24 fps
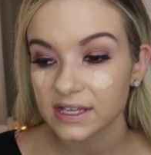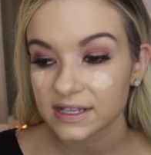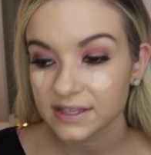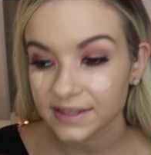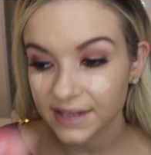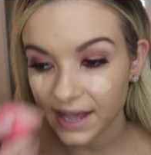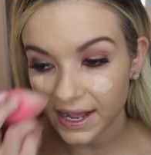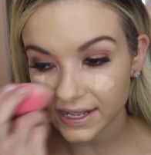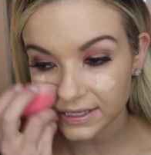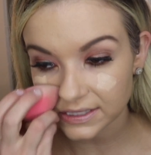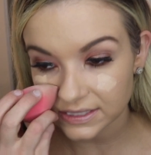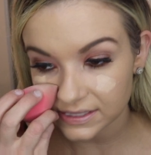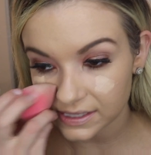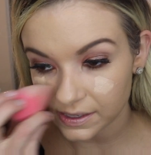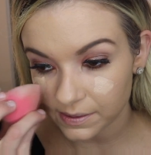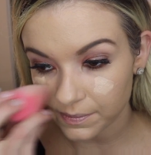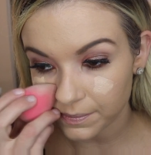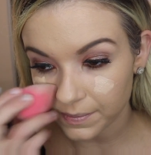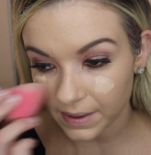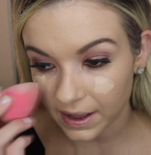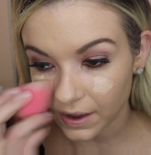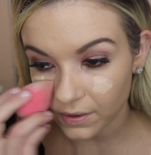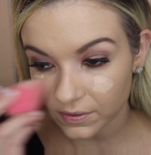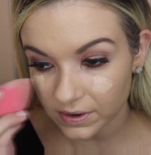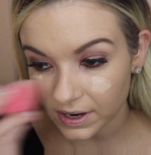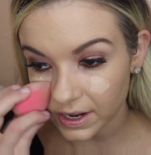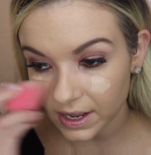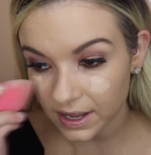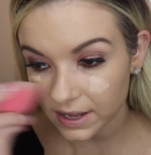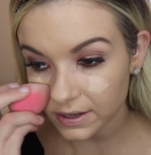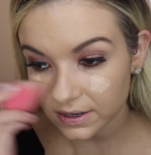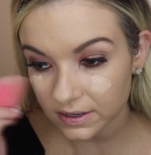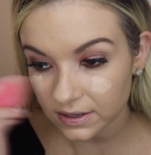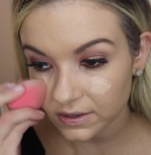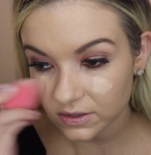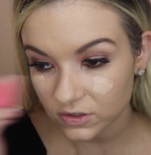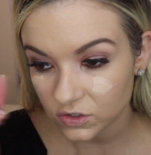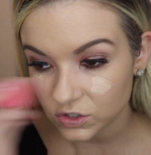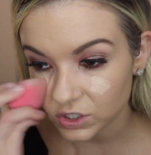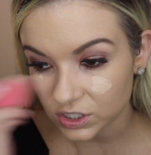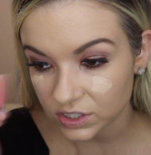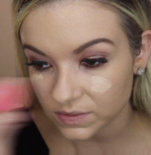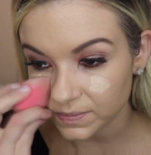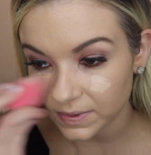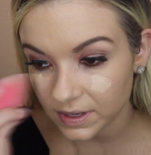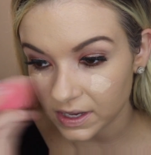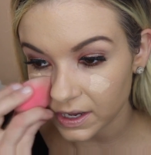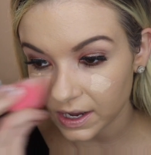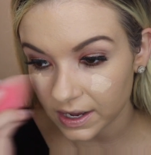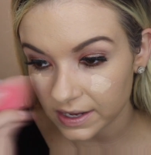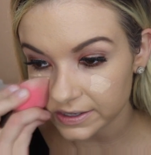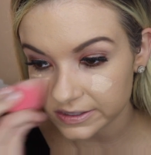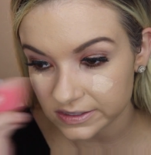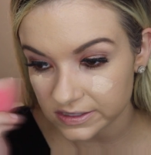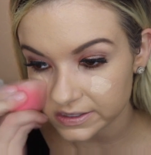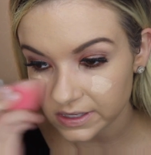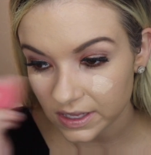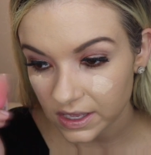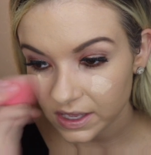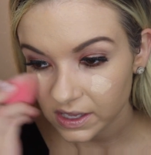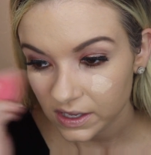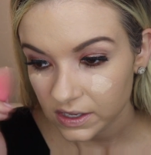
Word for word: not skimp out on just because